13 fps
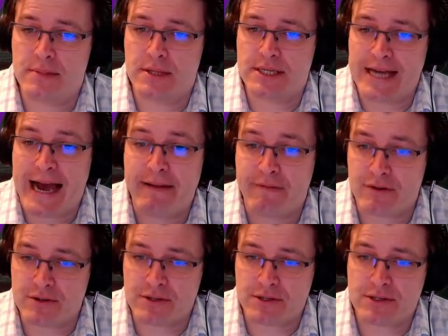
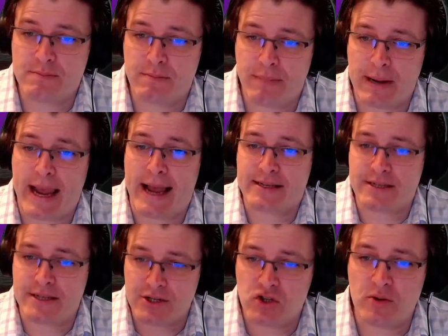divers by
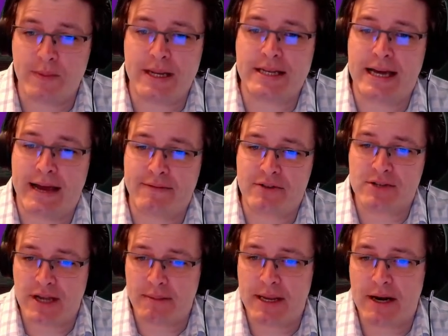accident, too many divers
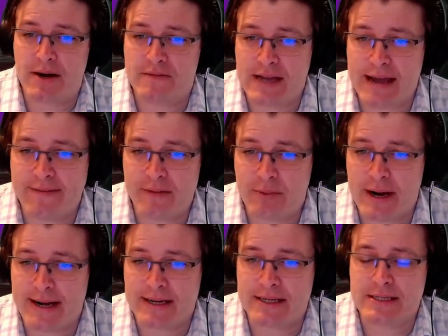coming out of diving
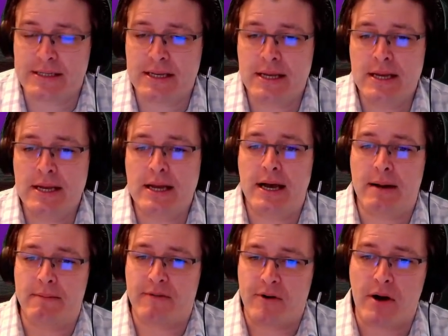practice
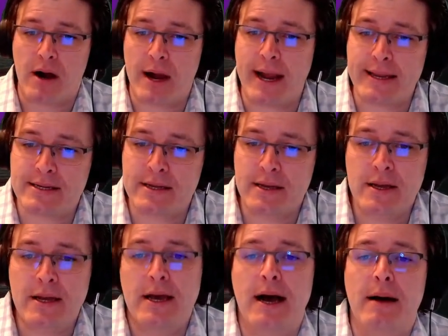for our height.
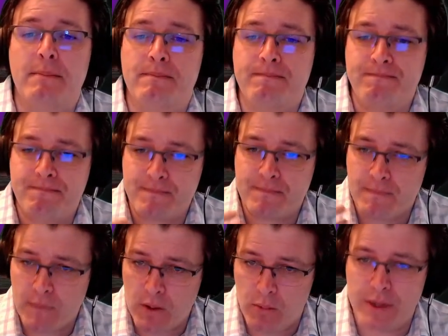
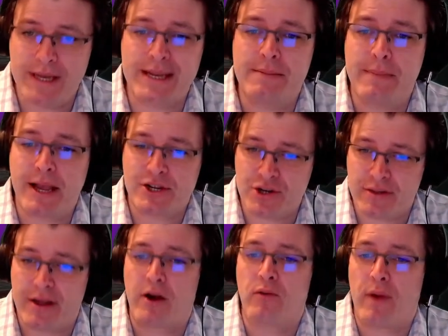We need to make sure
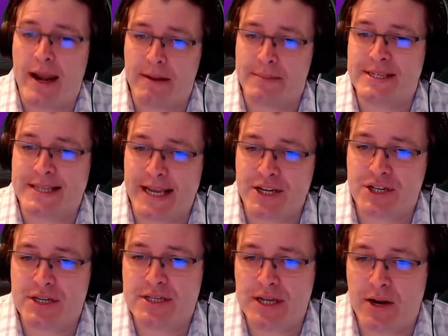that our
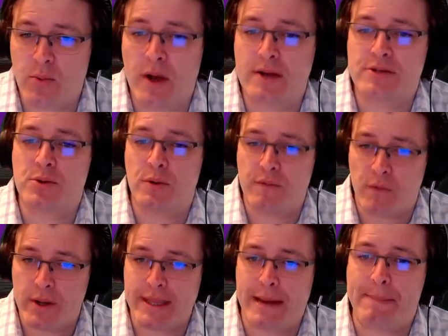randomization is done well to
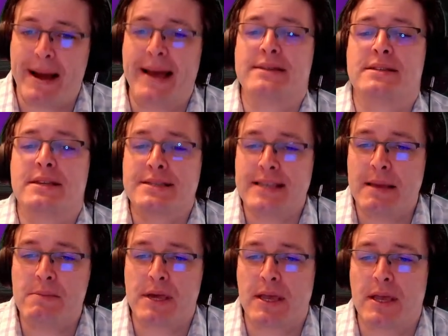avoid that bias.
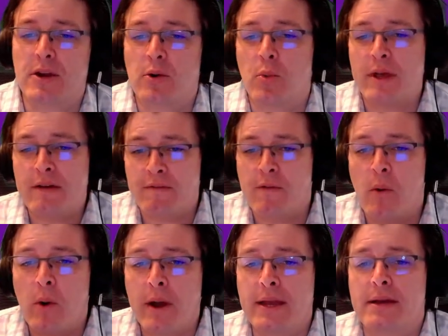Same thing here. We
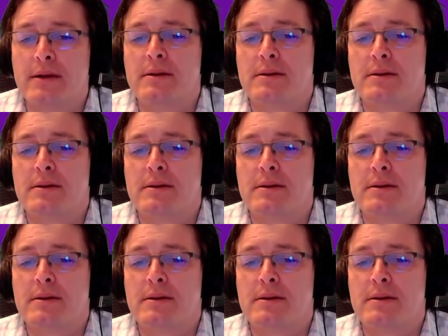avoid